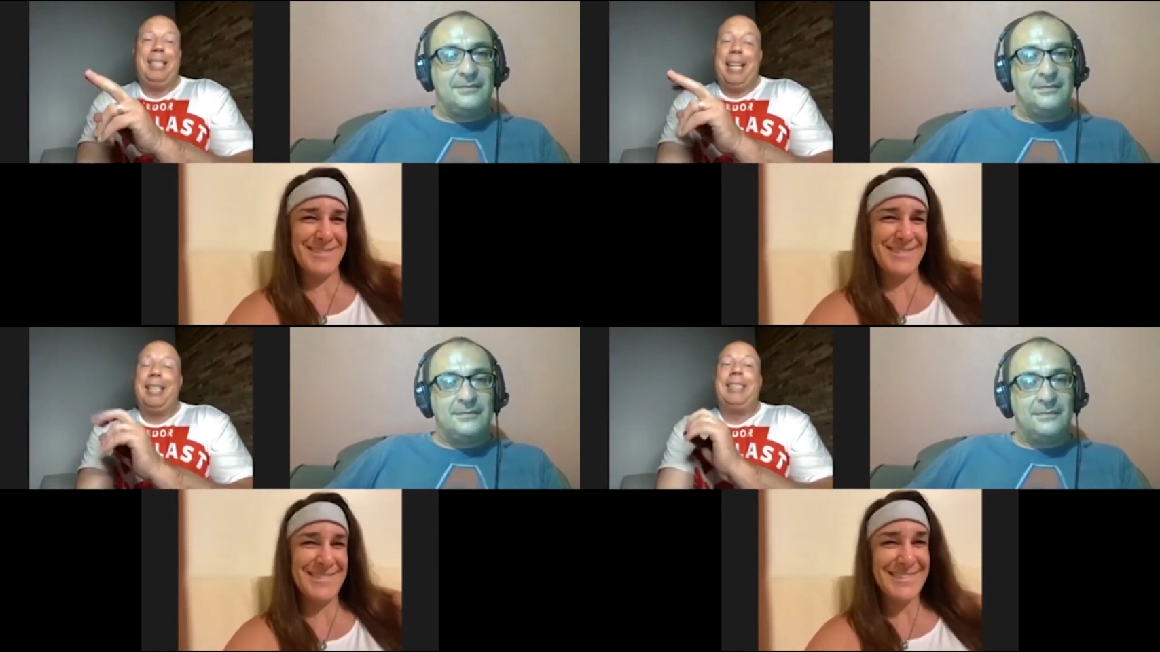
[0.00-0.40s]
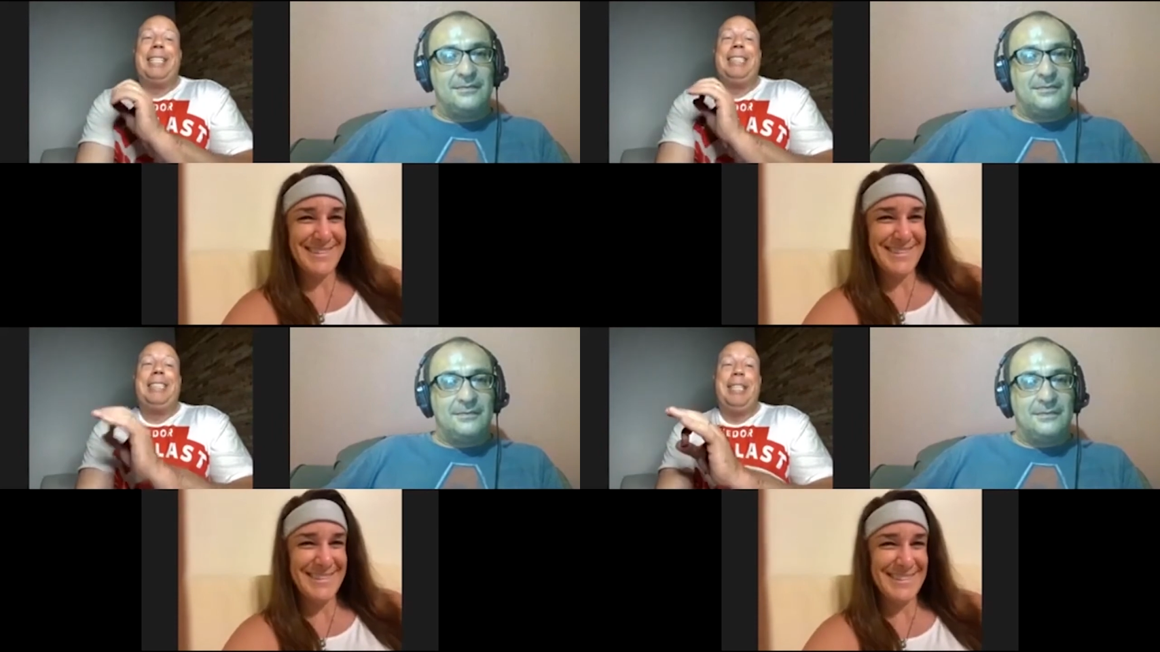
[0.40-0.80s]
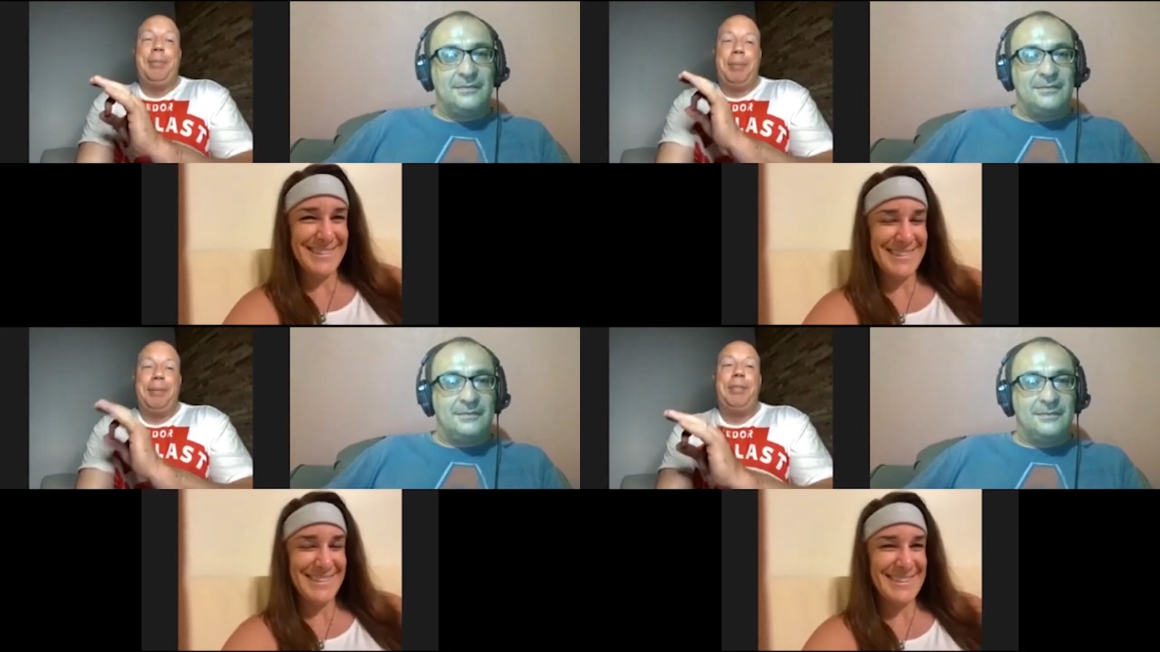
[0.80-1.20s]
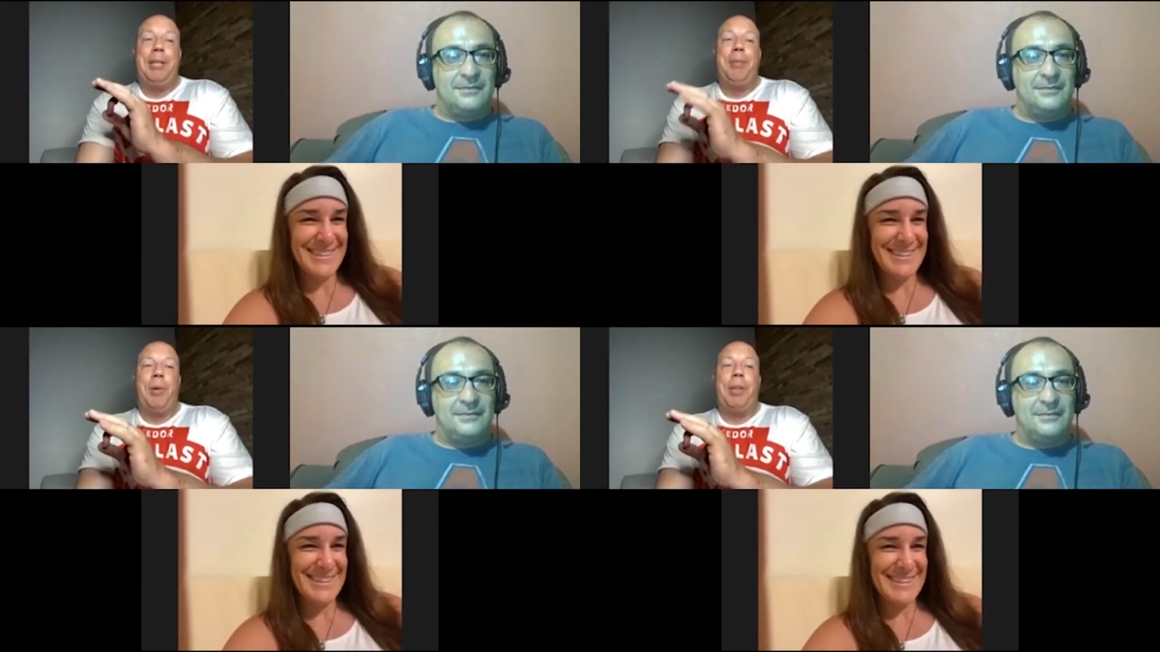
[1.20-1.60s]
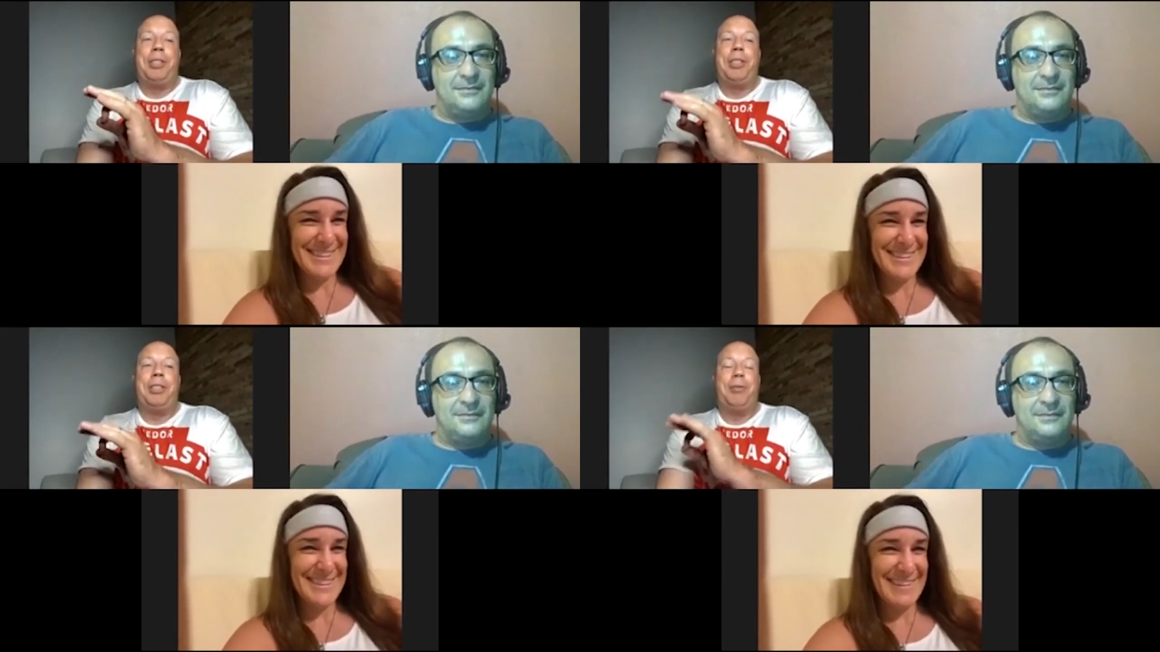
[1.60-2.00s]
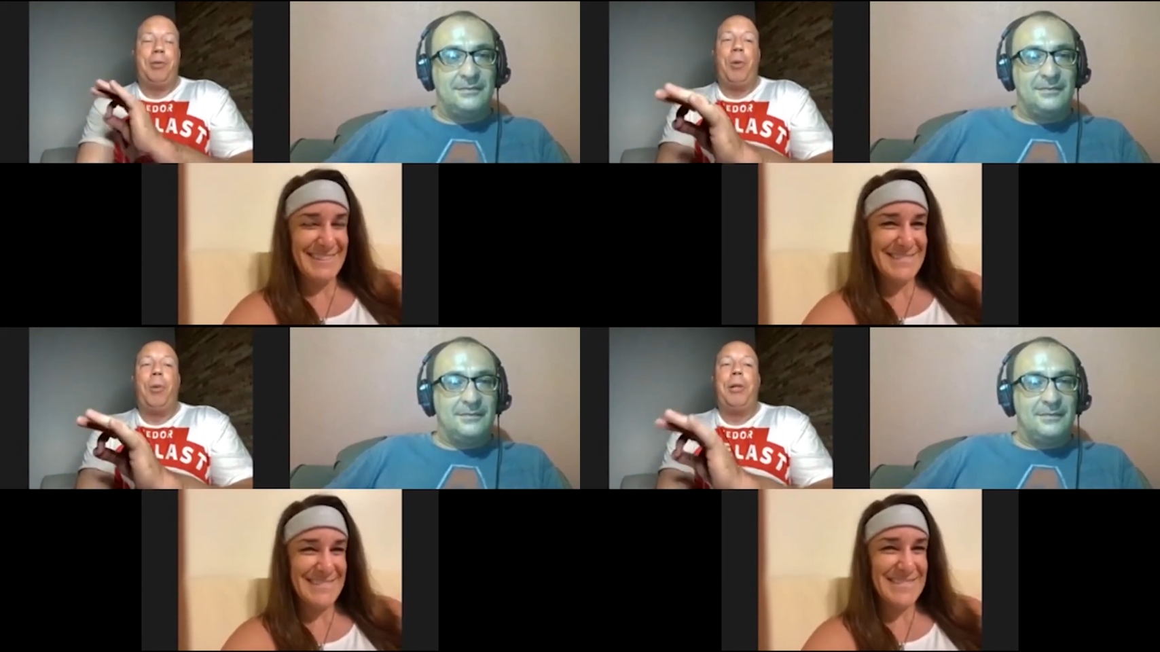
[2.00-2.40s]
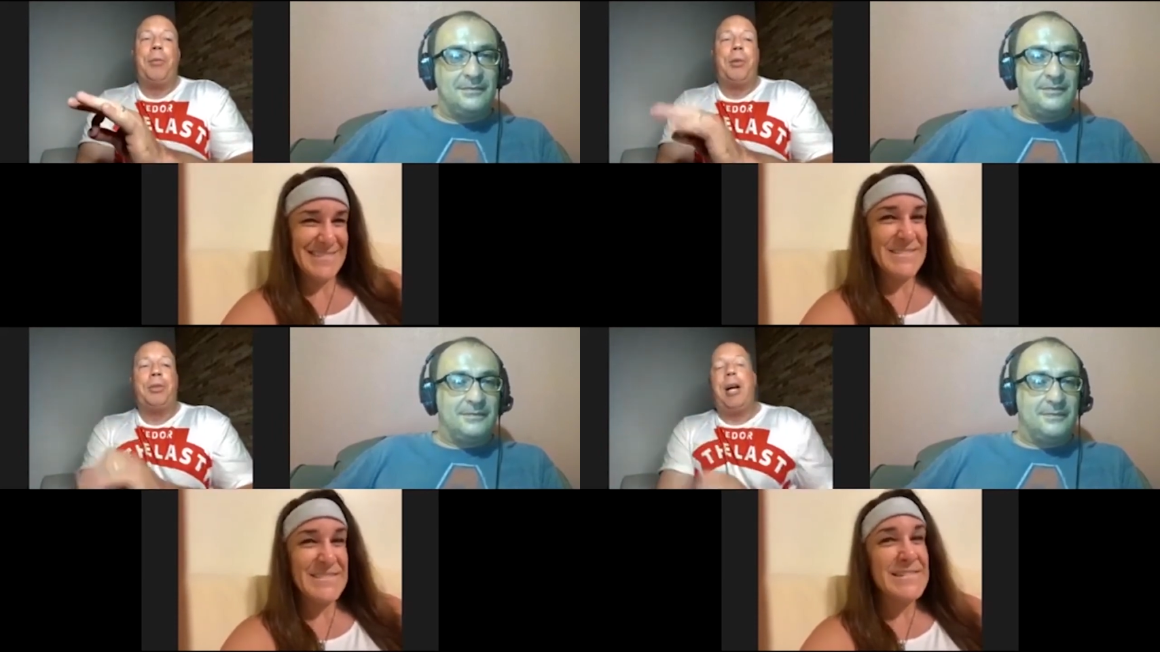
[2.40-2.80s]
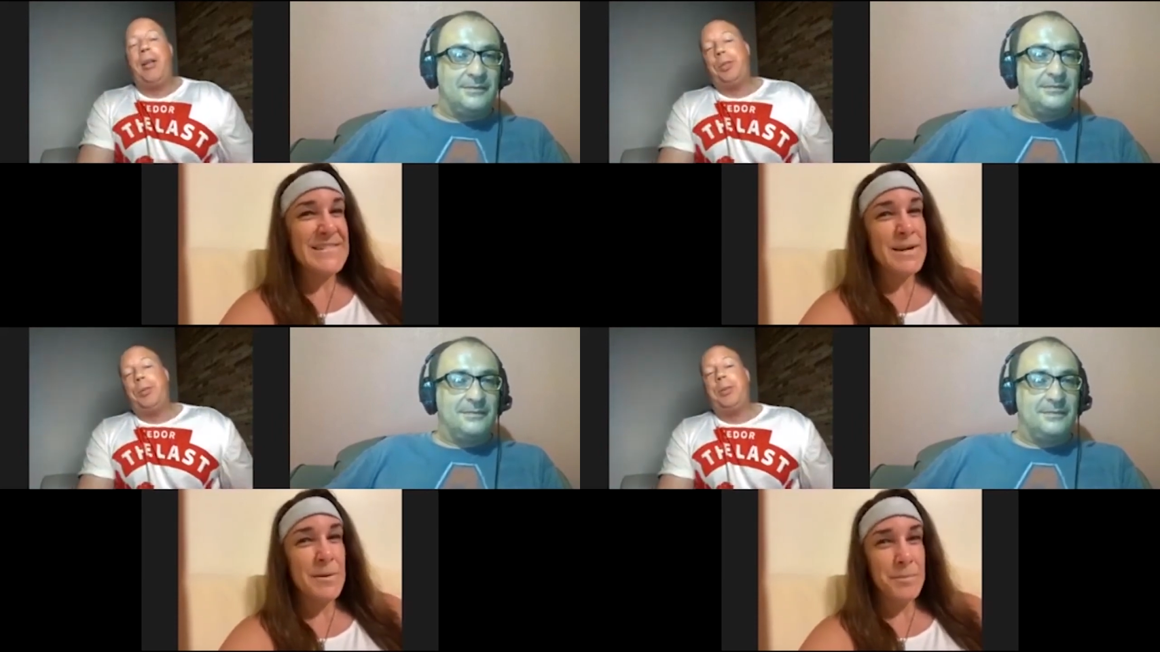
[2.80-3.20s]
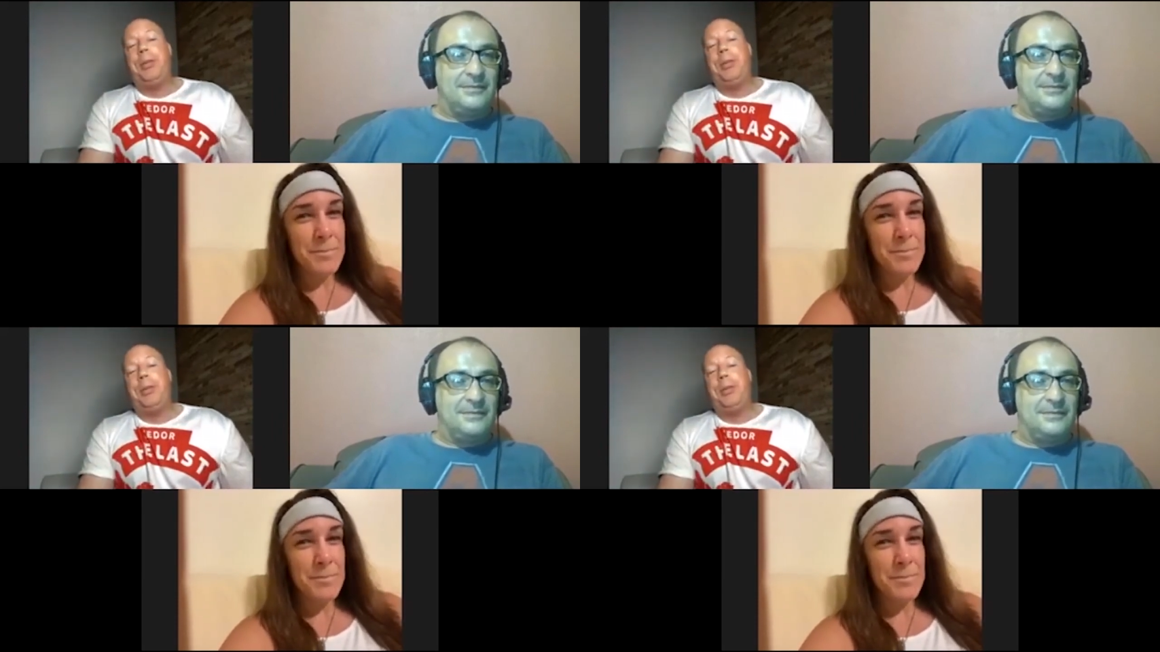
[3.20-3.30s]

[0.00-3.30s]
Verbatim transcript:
Speaker 1: that is a deep deep question for only the most knowledgeable